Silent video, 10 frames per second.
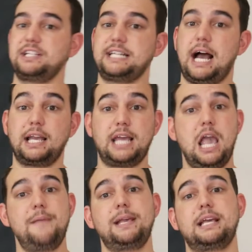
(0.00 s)
start
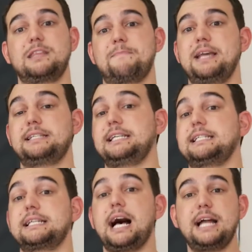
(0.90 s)
gaming and the PC
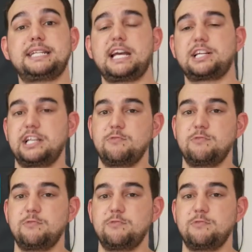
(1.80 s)
starts actually